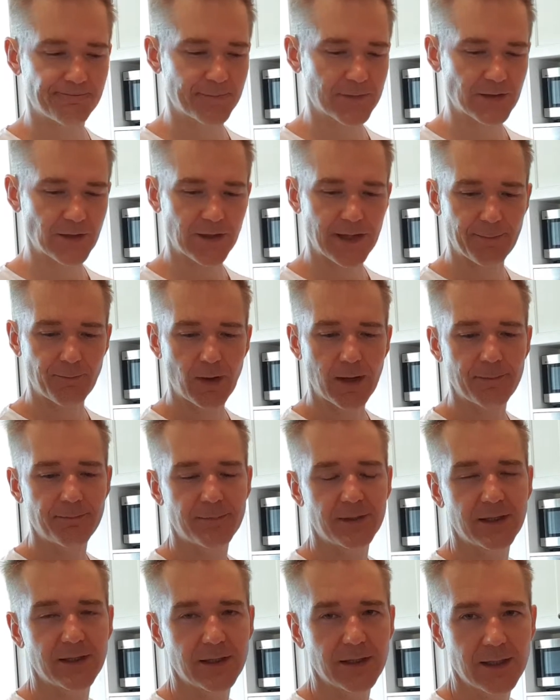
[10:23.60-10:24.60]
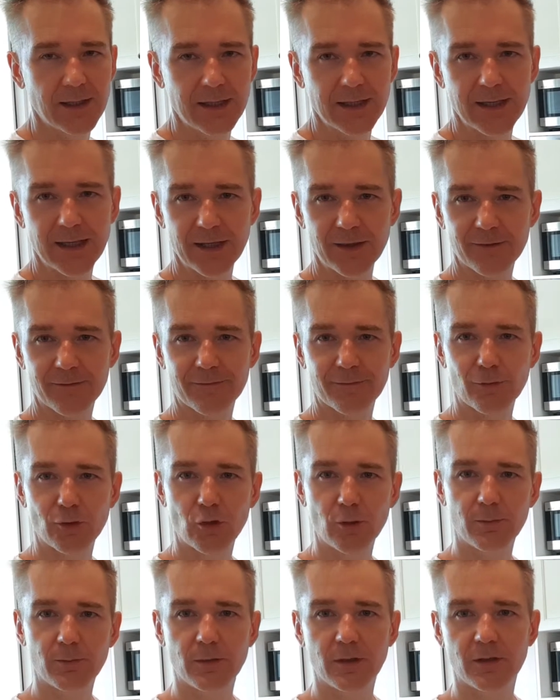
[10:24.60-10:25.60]
So that might be in the
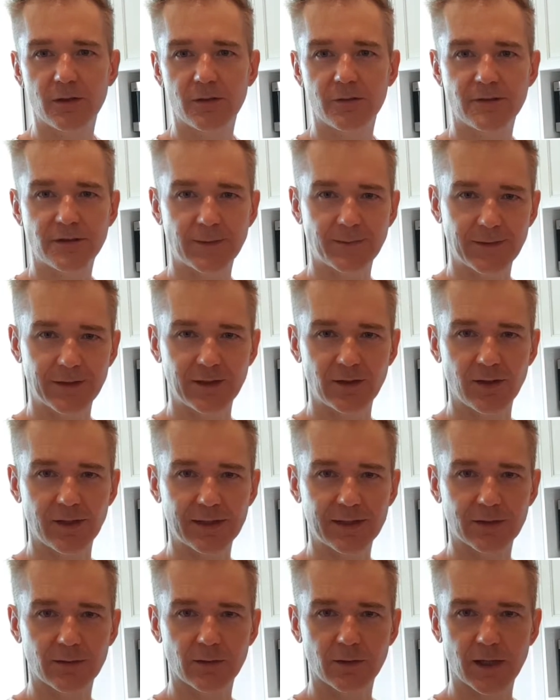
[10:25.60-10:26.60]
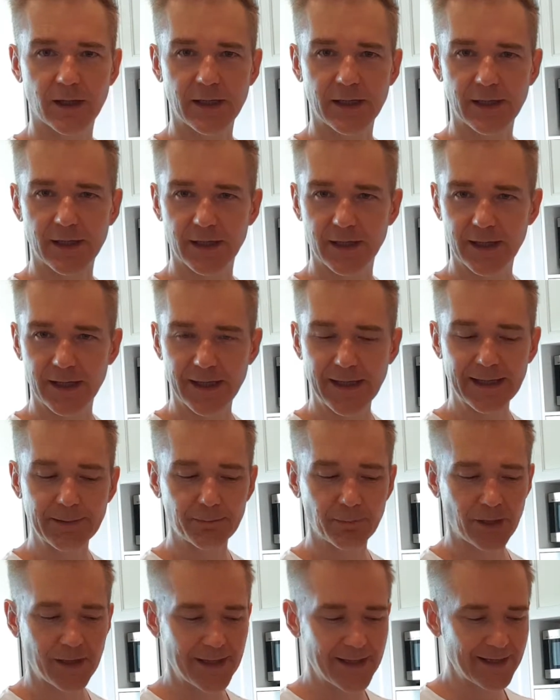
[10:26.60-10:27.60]
form of something like an
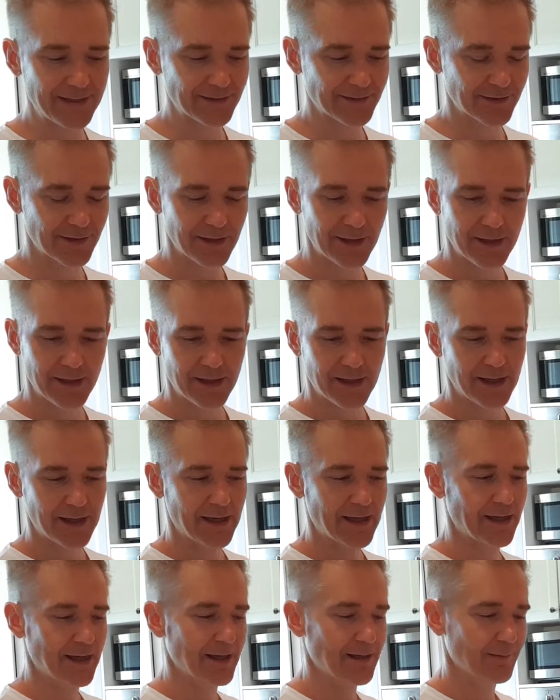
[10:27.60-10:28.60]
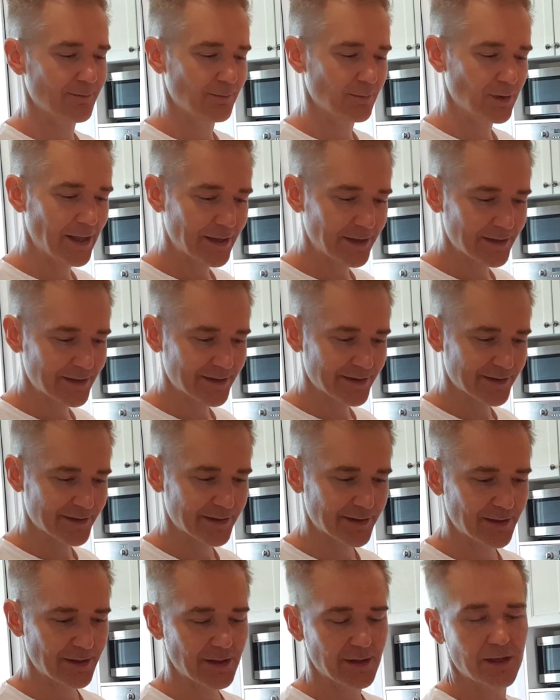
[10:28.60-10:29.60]
eggplant,
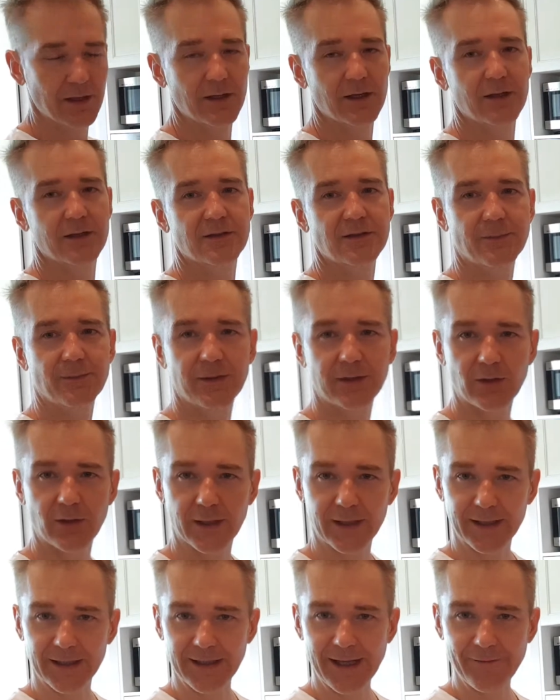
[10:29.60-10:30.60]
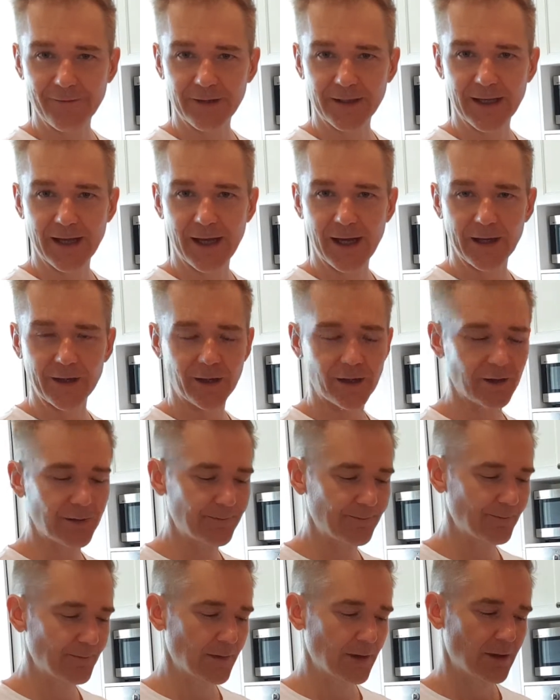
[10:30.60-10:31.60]
lettuce, something like an avocado.
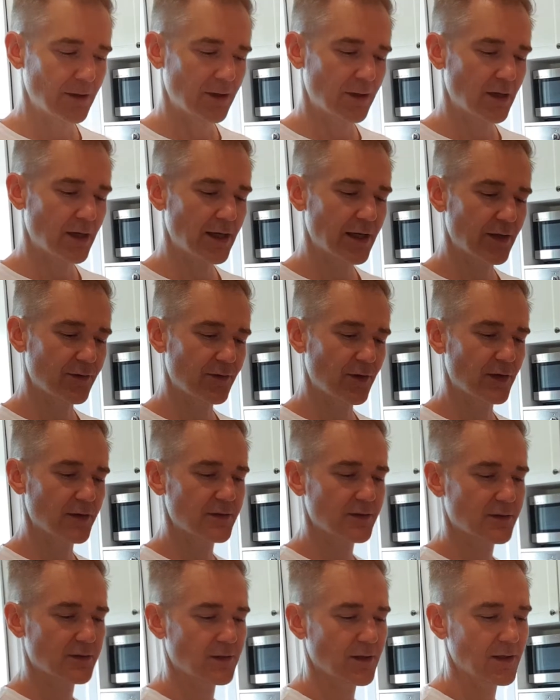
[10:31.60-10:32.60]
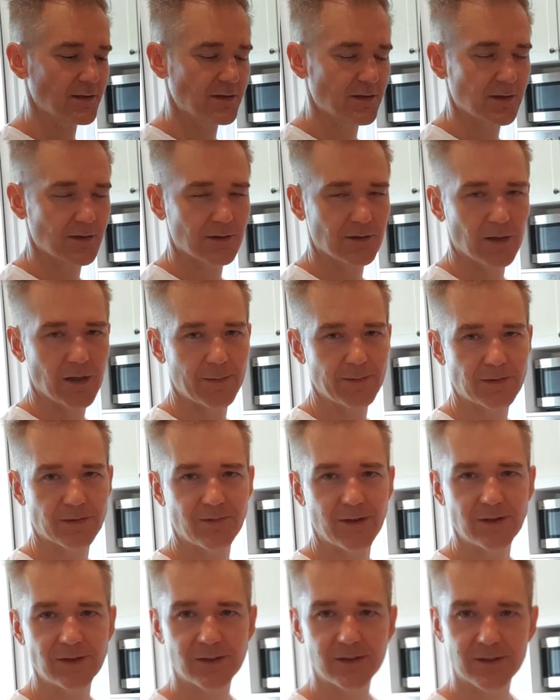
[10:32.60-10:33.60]
Those are the types of
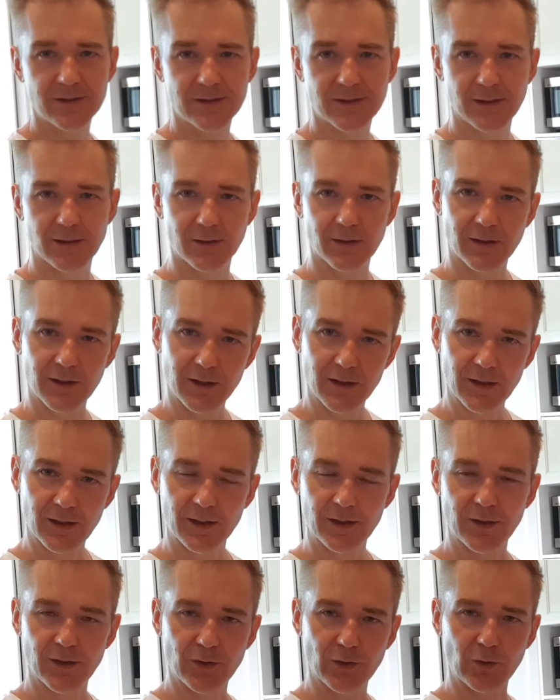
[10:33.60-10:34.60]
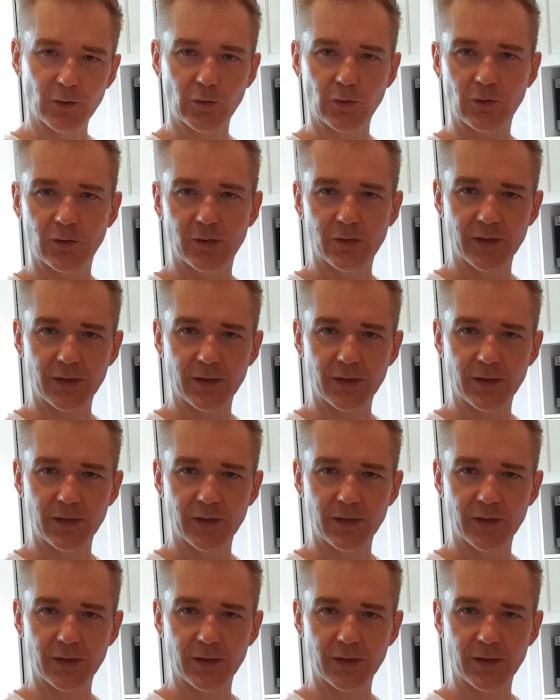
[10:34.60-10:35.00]
veggies that you'll